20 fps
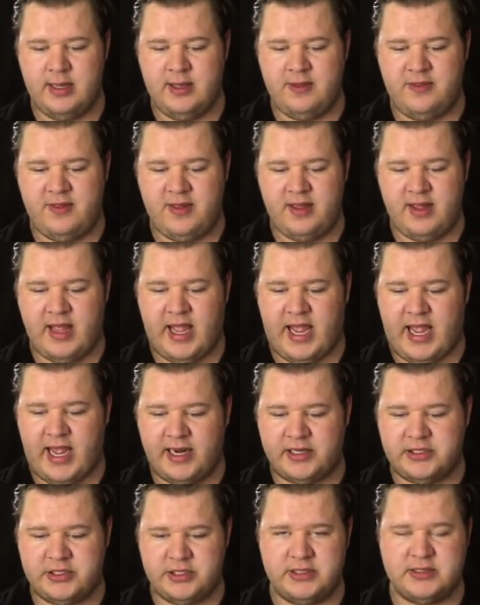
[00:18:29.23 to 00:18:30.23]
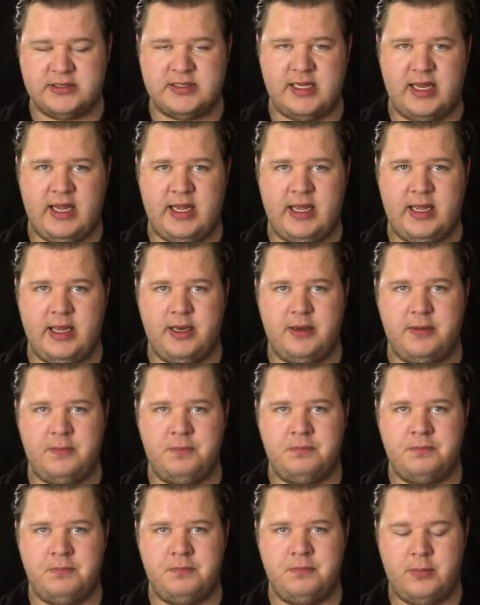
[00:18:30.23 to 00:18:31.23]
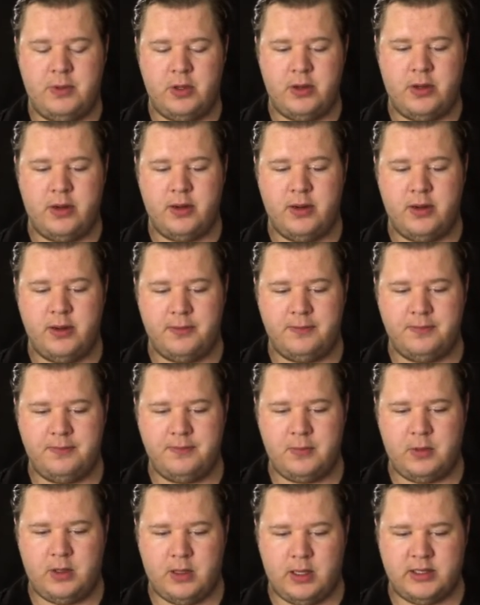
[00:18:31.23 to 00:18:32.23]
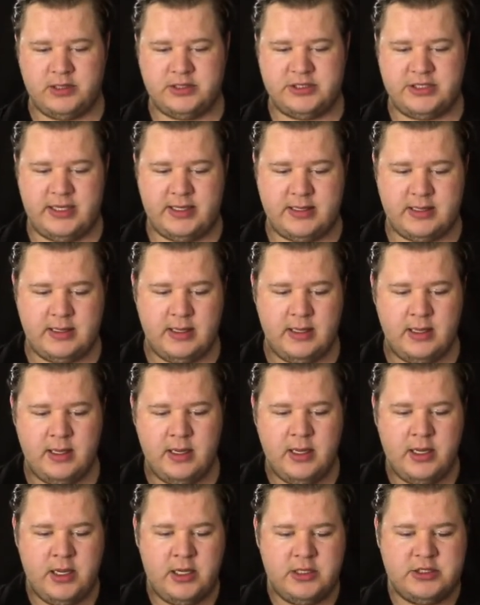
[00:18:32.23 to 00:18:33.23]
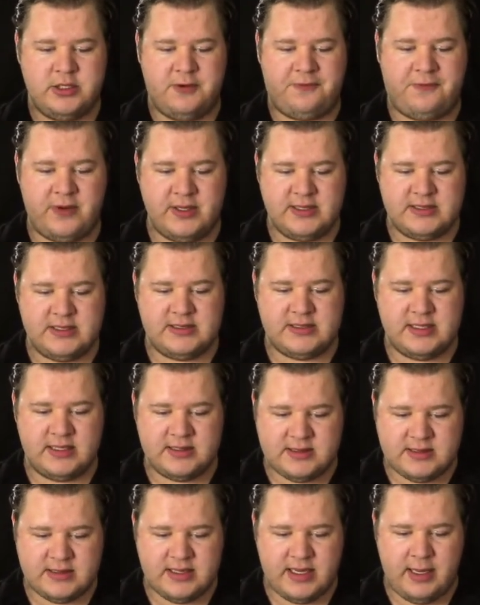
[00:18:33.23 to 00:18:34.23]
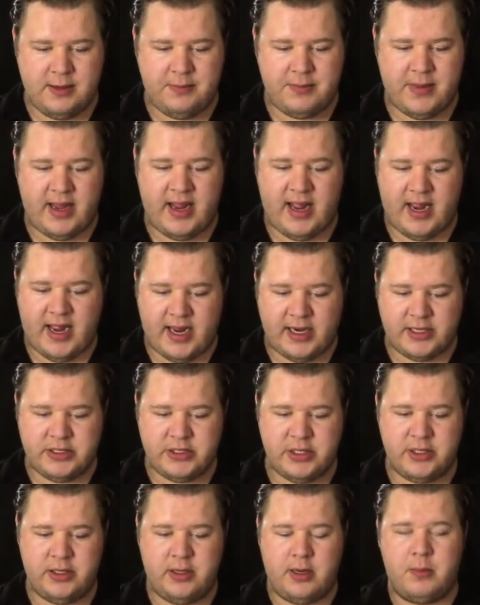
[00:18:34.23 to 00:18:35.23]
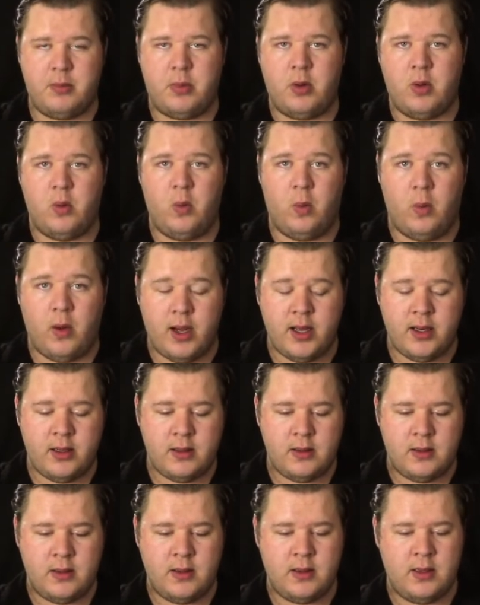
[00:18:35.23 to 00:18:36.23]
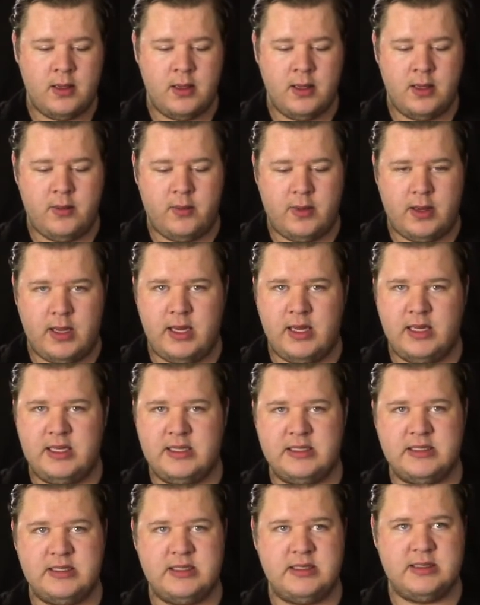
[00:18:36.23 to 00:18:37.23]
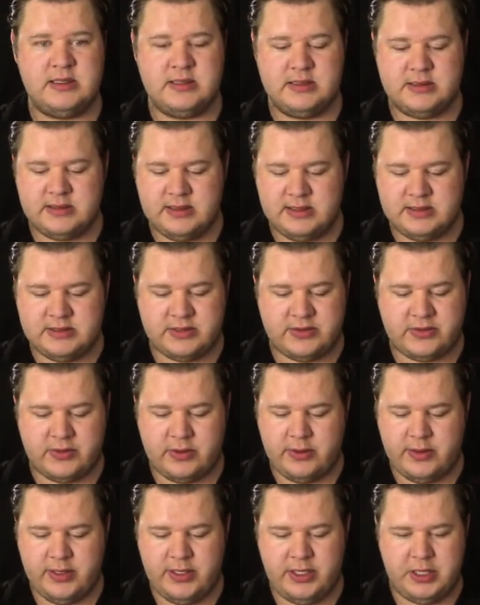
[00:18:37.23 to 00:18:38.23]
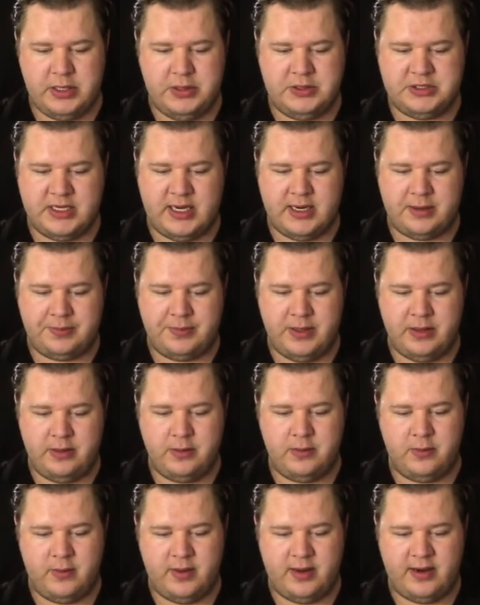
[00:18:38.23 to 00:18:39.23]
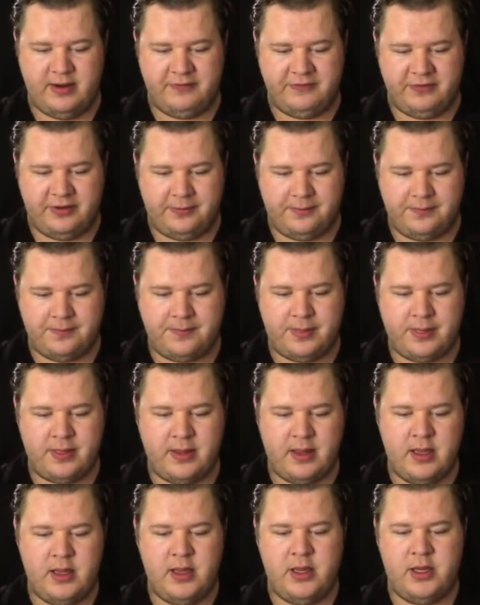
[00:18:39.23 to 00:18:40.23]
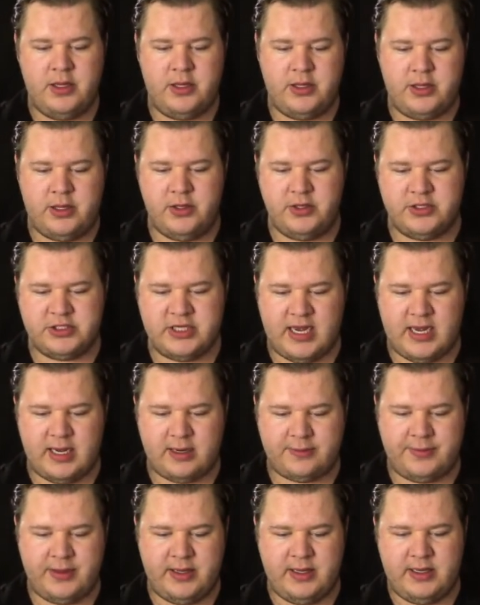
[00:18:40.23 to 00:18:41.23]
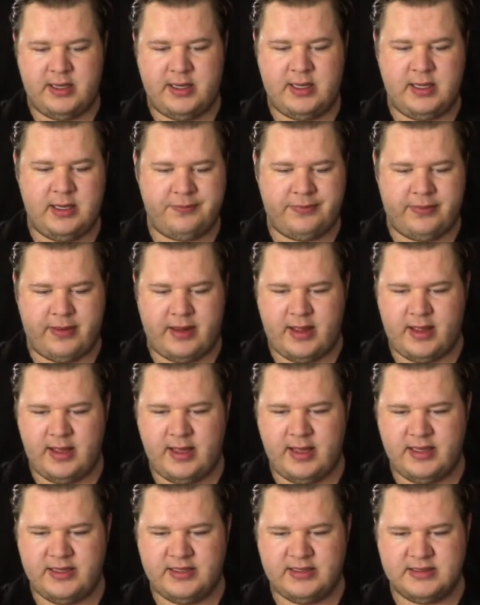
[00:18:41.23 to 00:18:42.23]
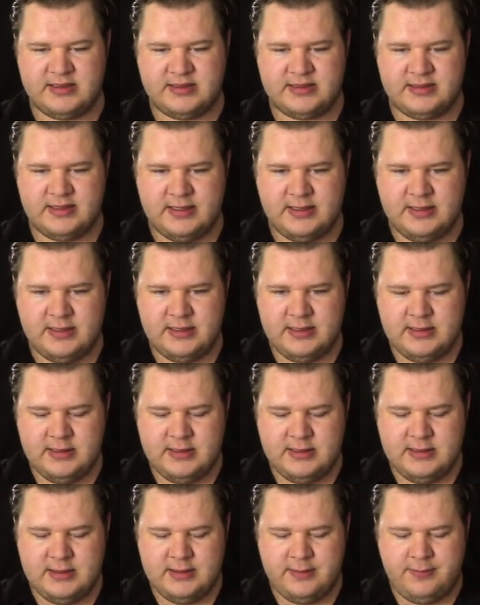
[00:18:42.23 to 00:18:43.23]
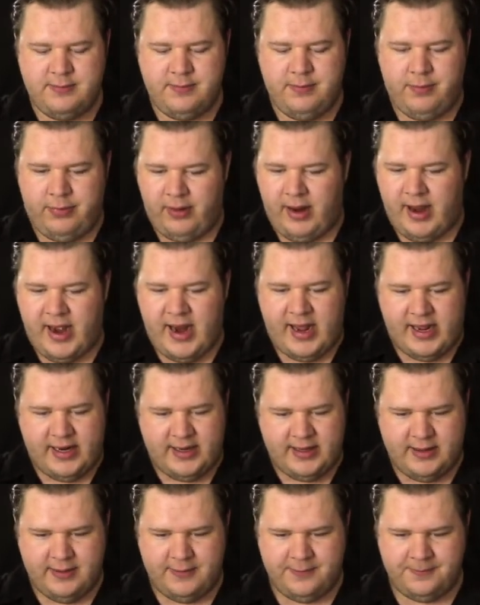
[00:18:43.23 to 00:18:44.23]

the actors in your call sheet. So for instance, let's say my actor number 1 was, let's throw in Hugh Jackman, whatever. Hugh Jackman, he plays Brad.